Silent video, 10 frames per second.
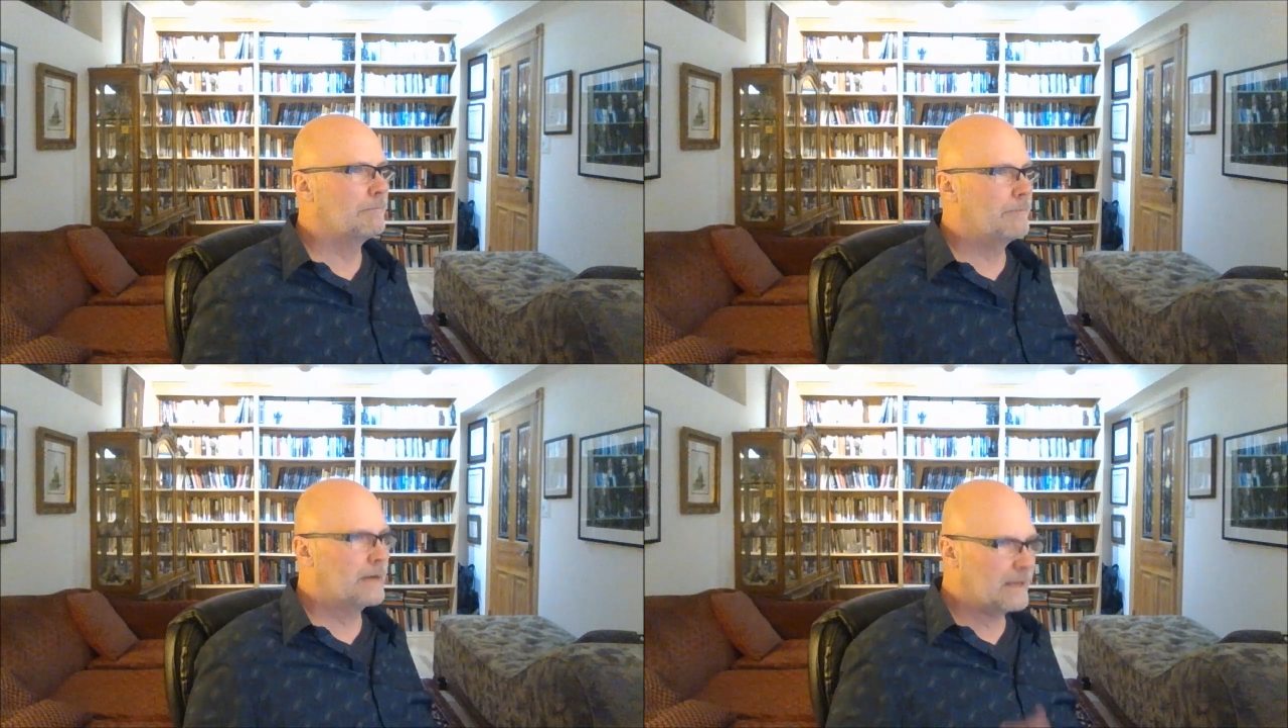
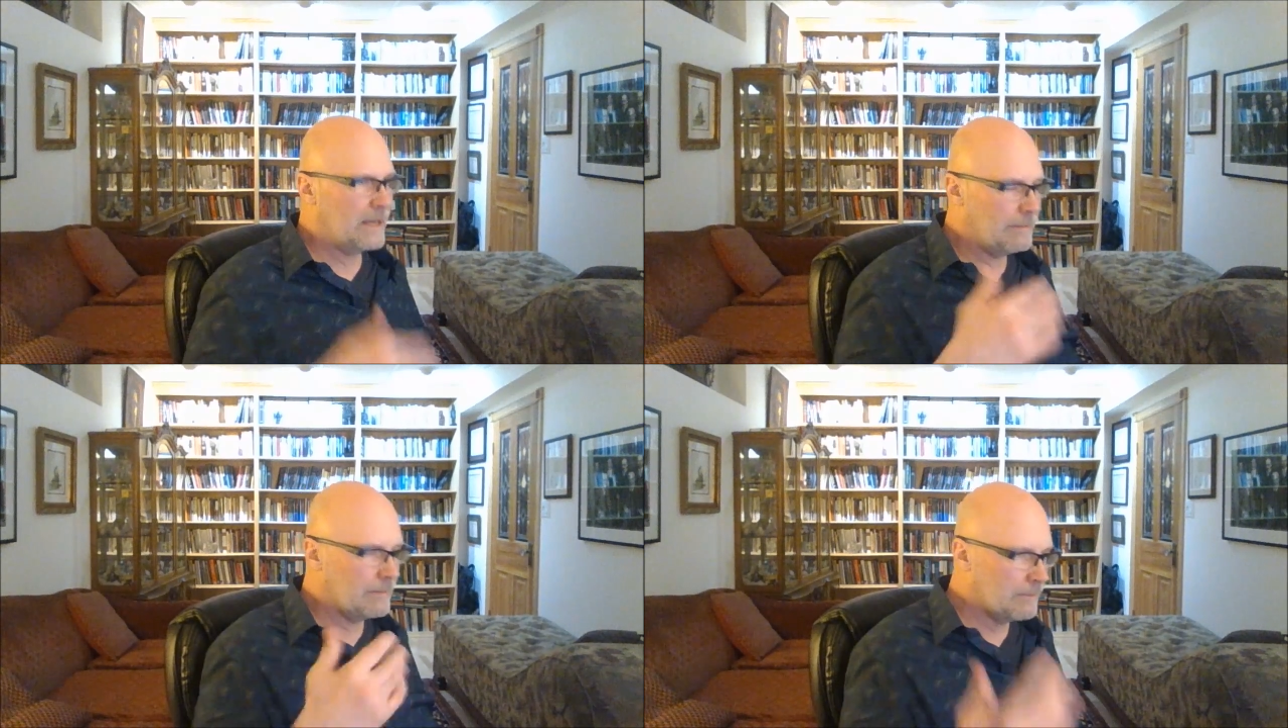But
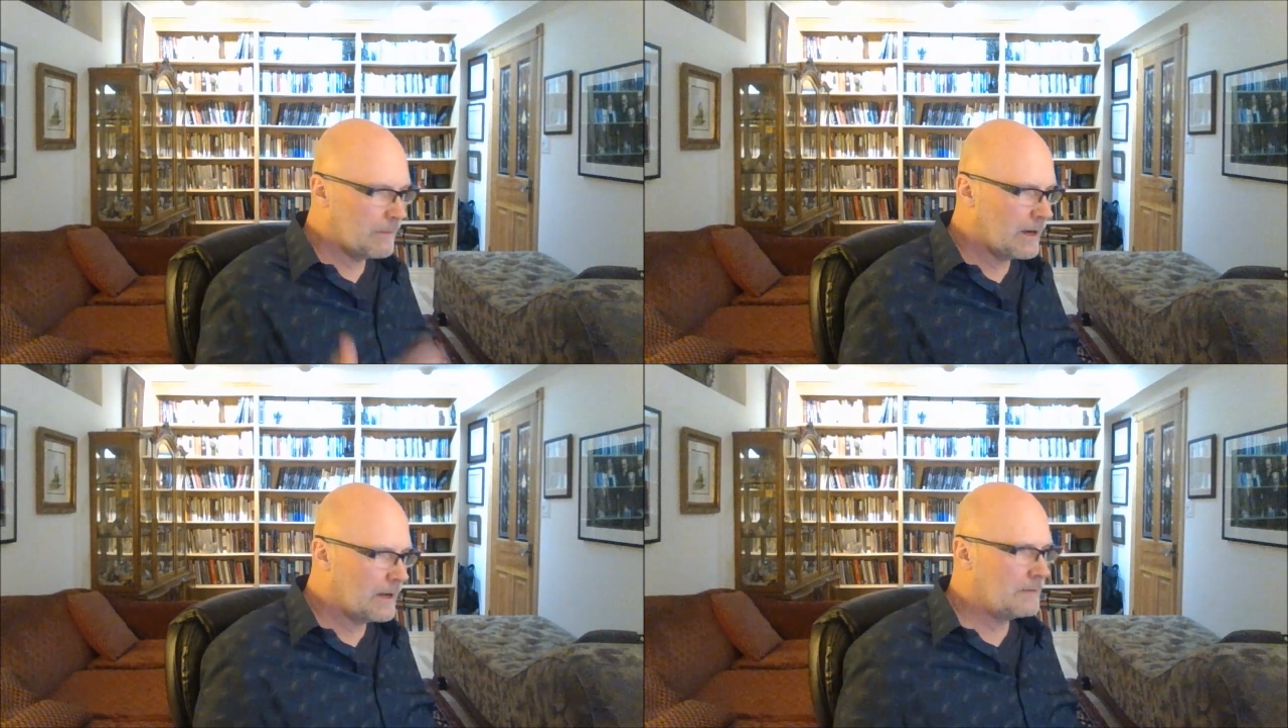keep in
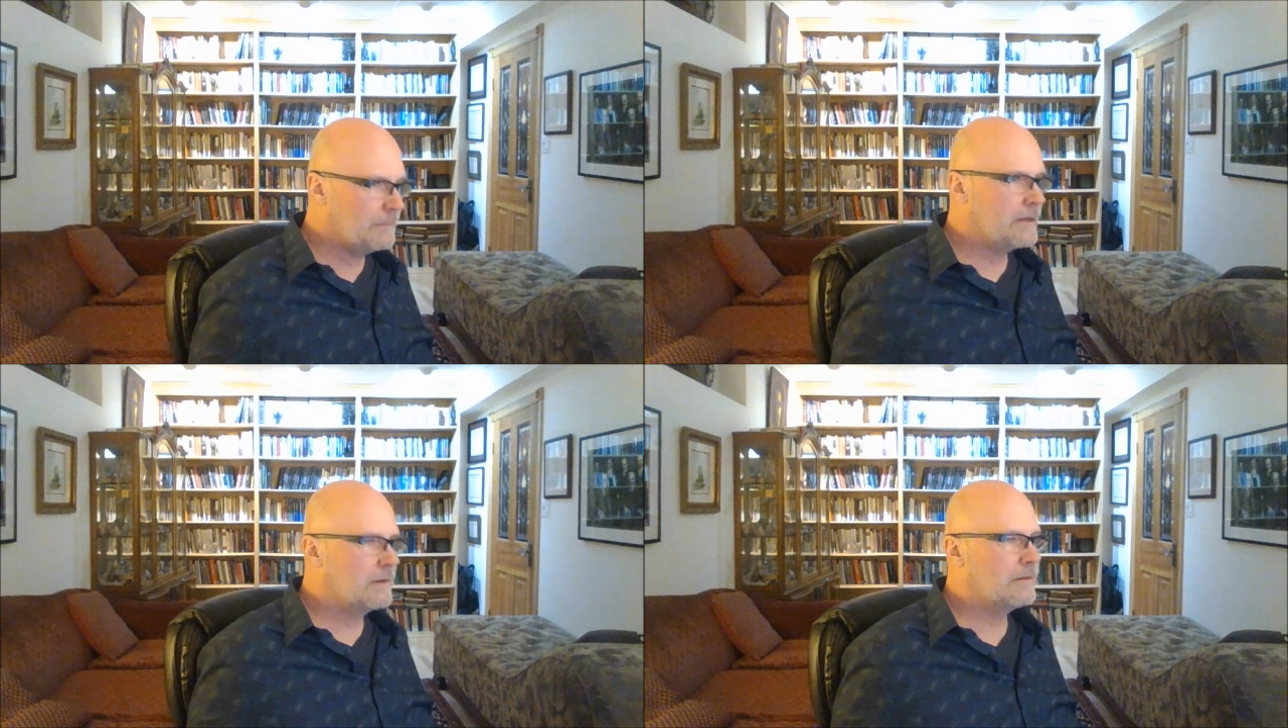
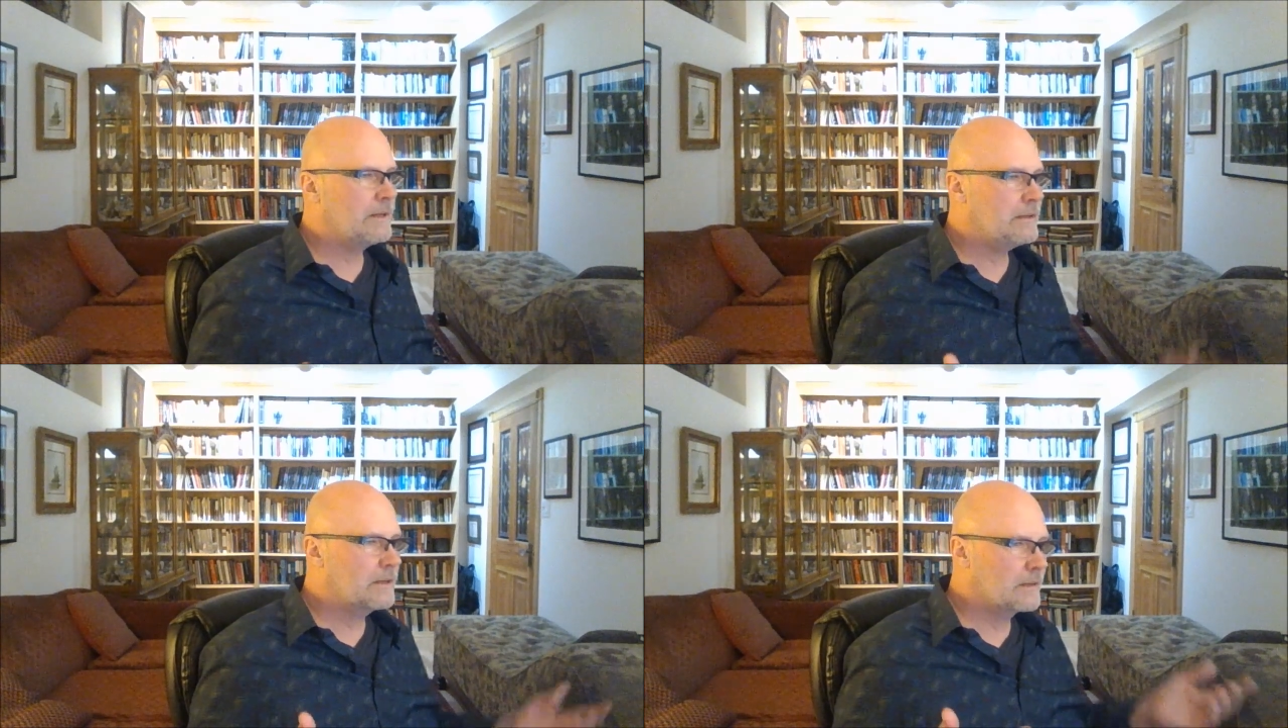mind, we don't
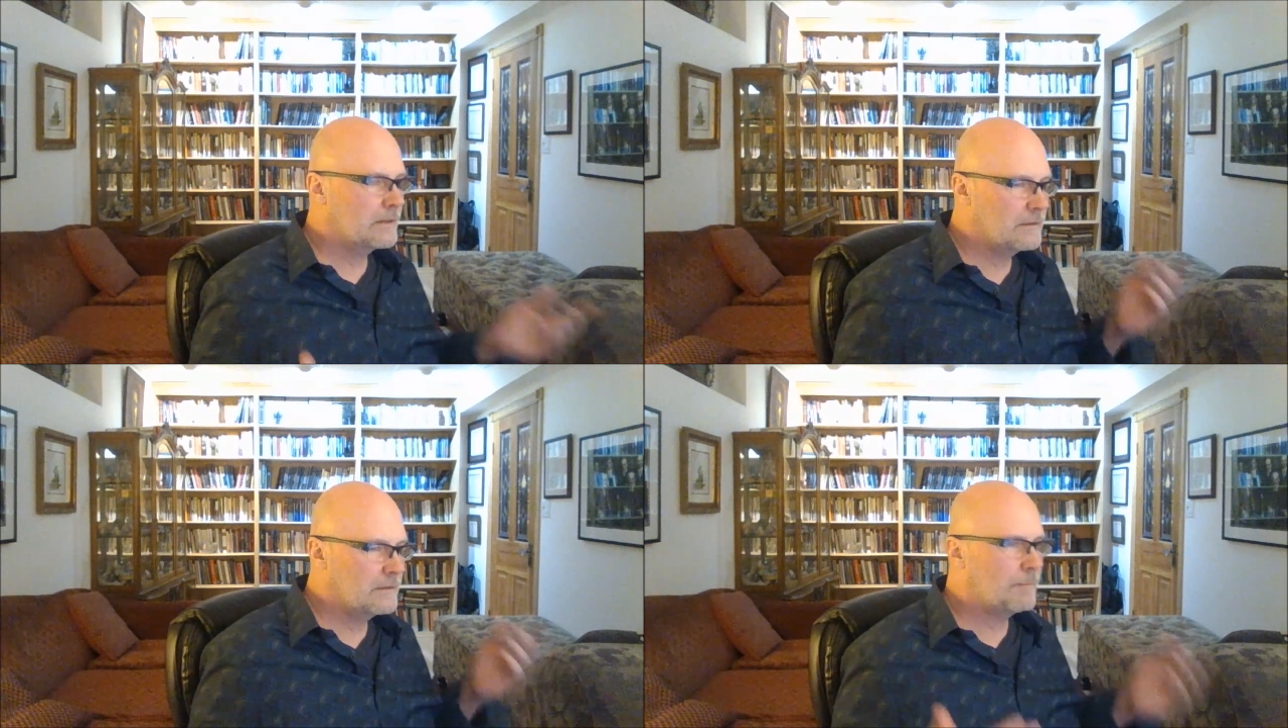need to
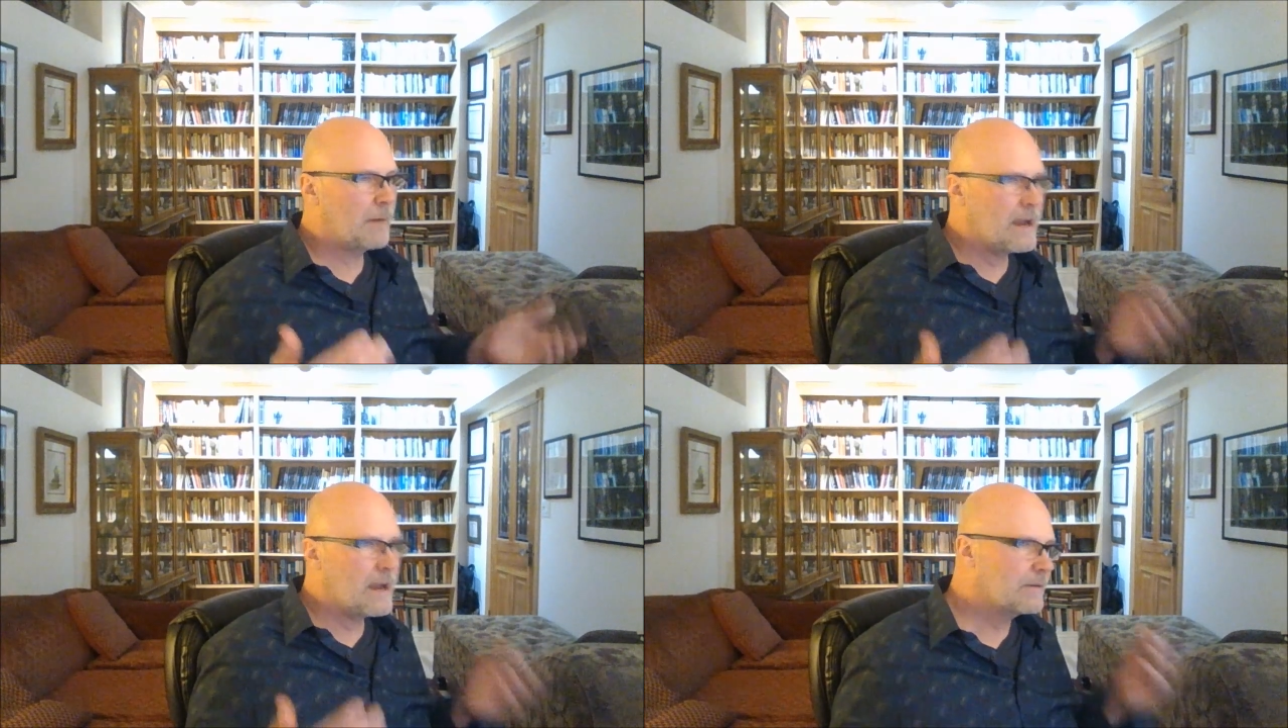
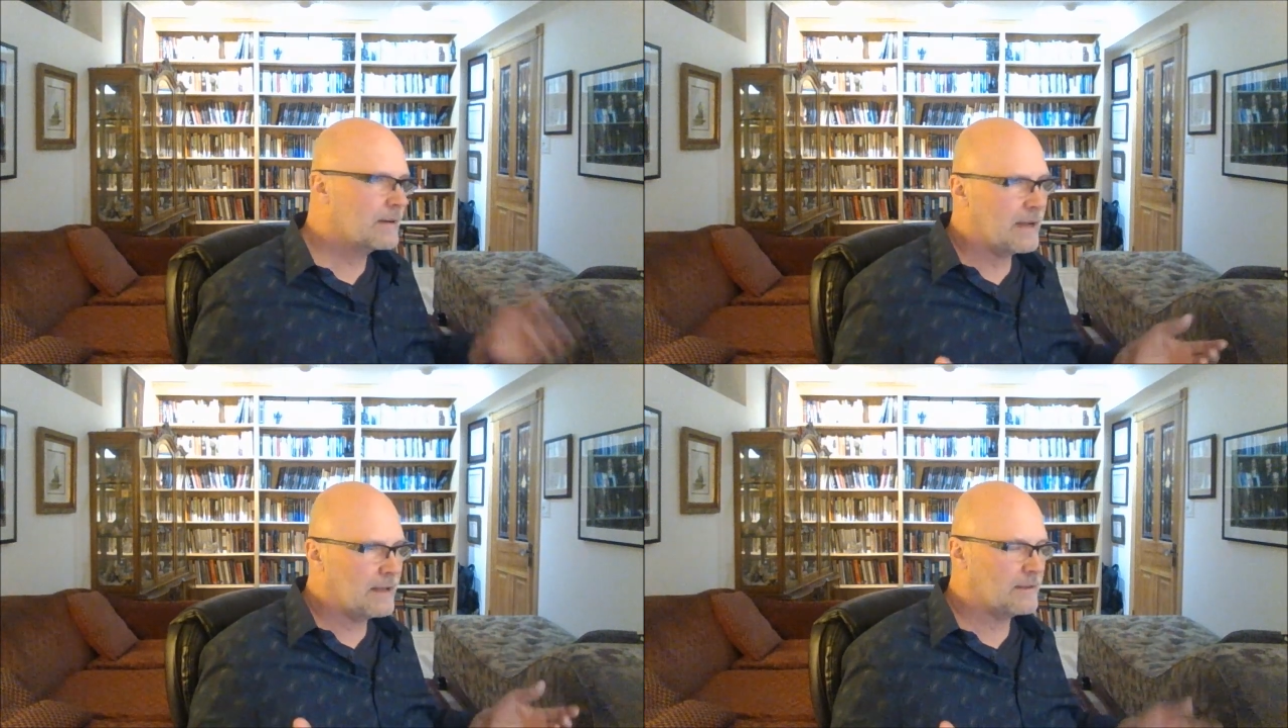
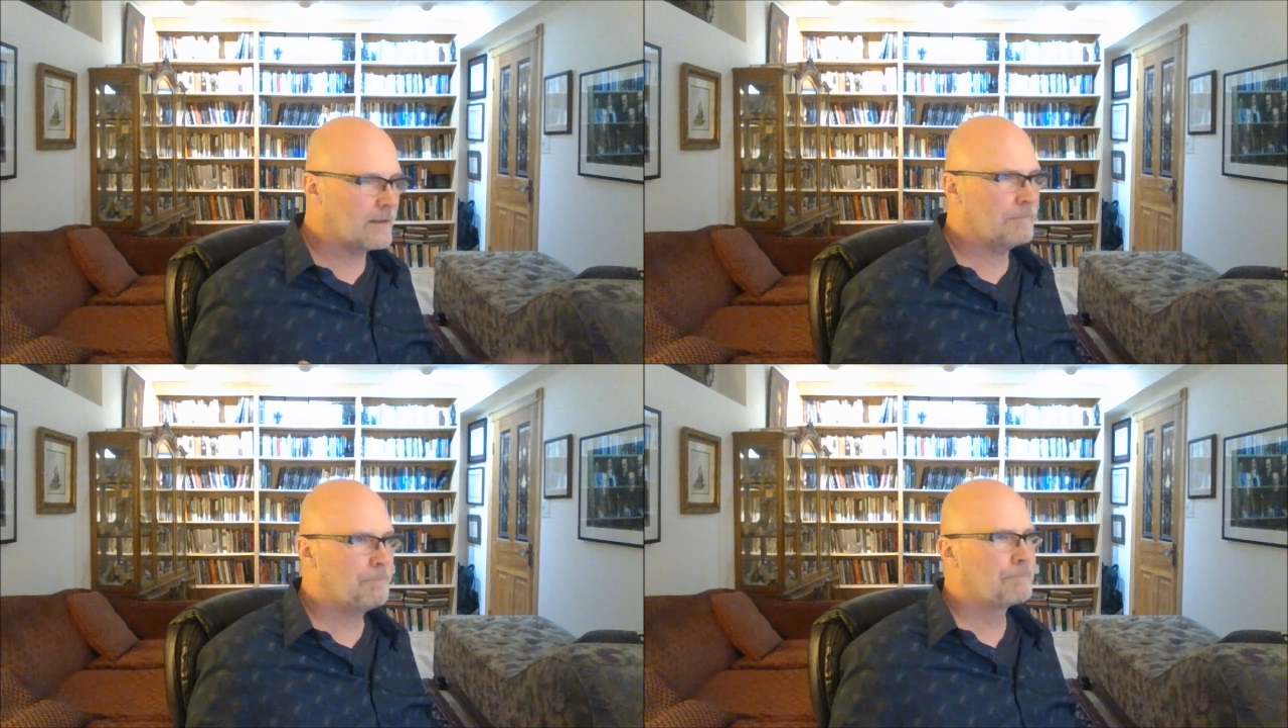bifurcate
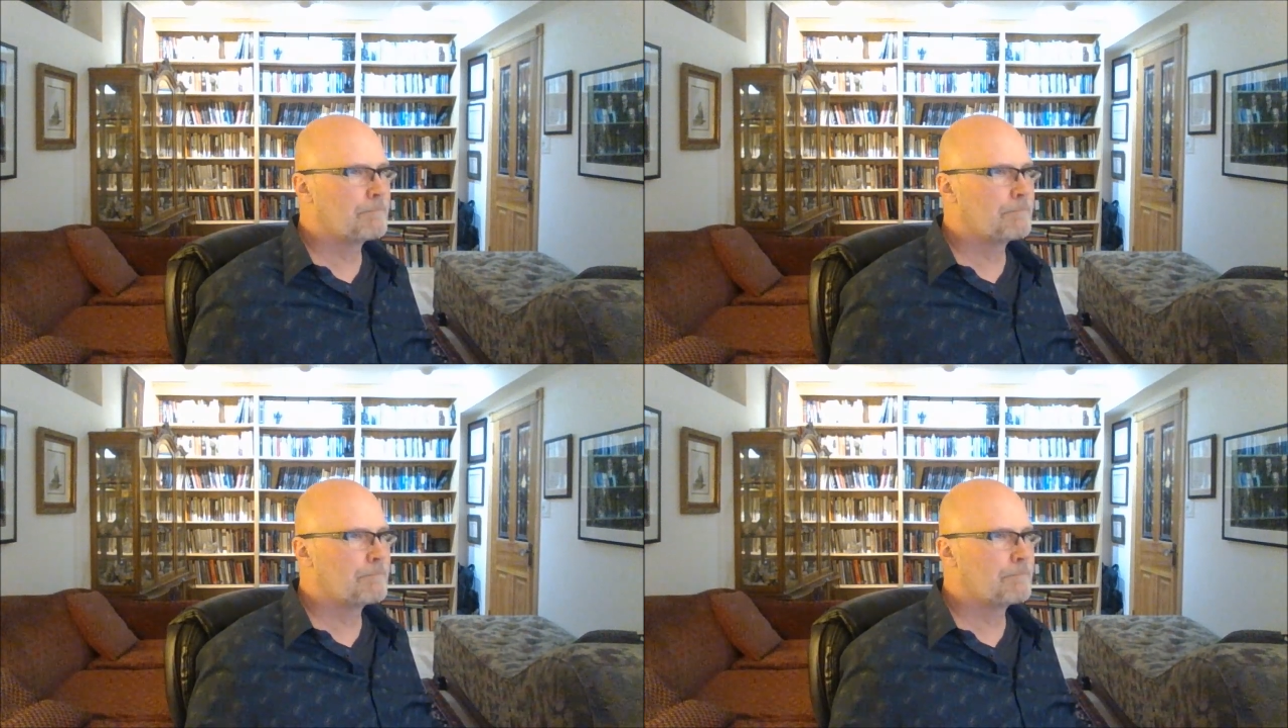them.